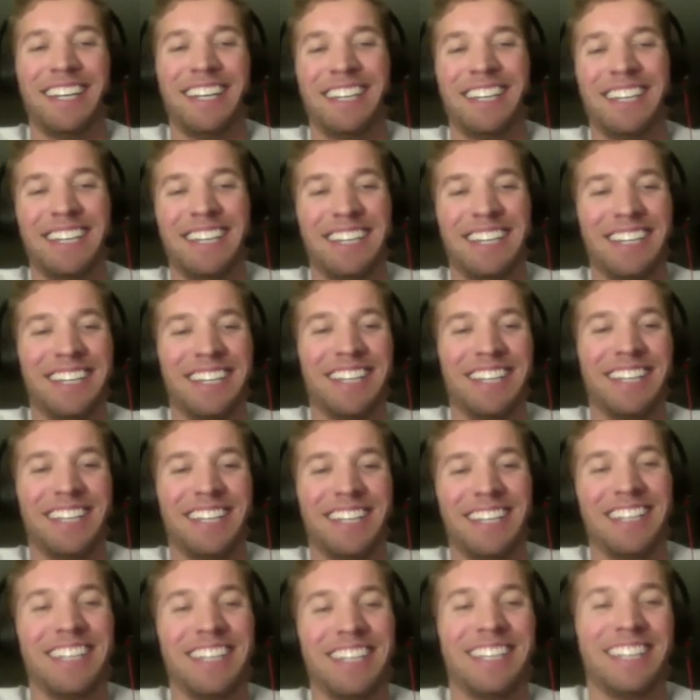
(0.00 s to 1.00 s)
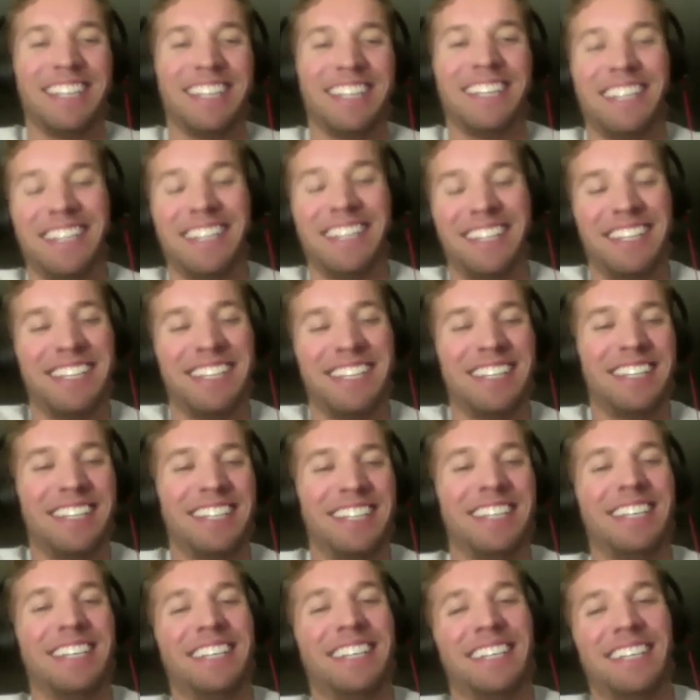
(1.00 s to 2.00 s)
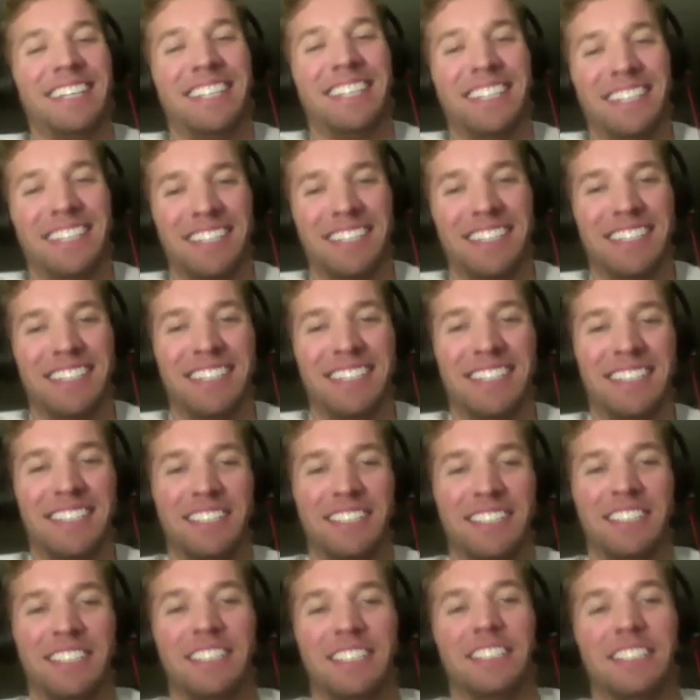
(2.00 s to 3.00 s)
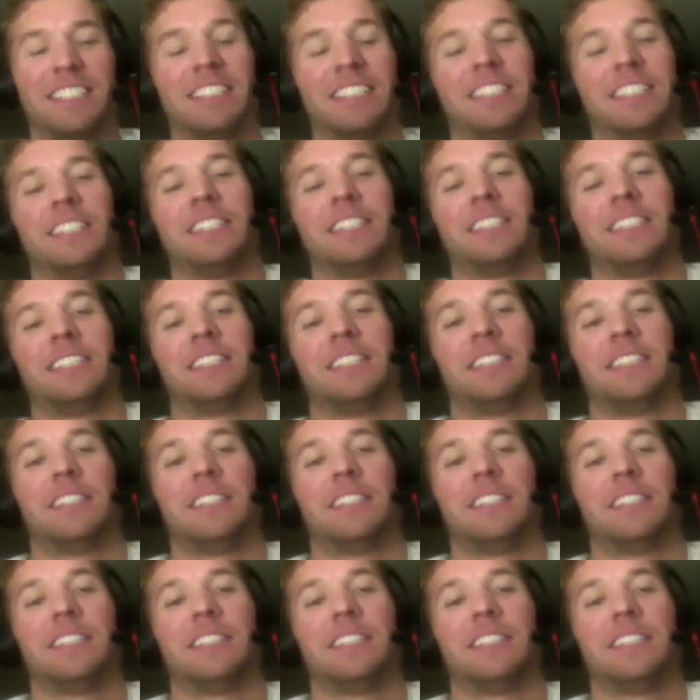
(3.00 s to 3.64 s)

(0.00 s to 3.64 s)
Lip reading: (not speaking)